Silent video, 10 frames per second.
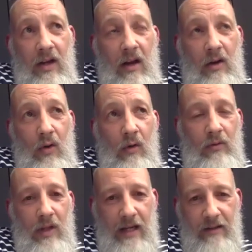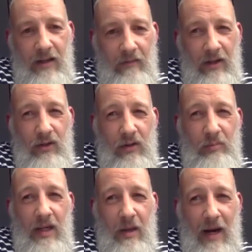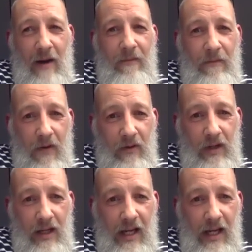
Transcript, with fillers: not necessarily just being about fun.